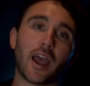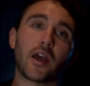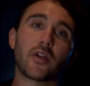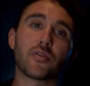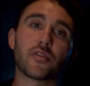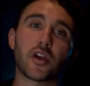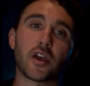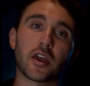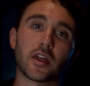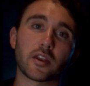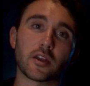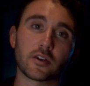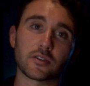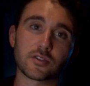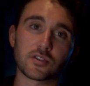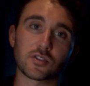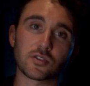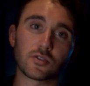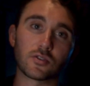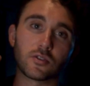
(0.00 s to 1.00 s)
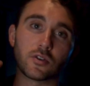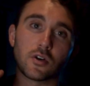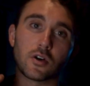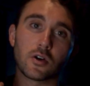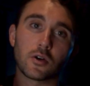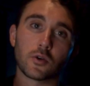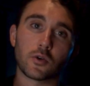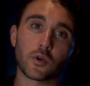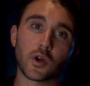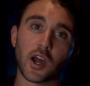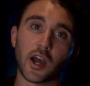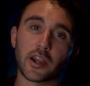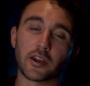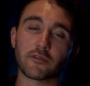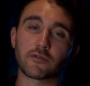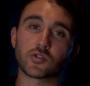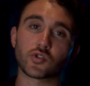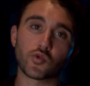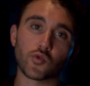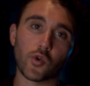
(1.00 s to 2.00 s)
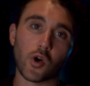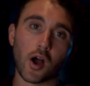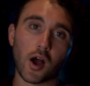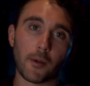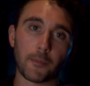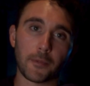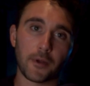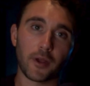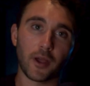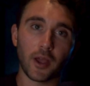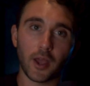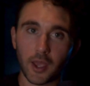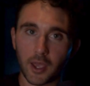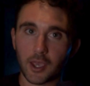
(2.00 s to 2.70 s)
and then a slow kind of drop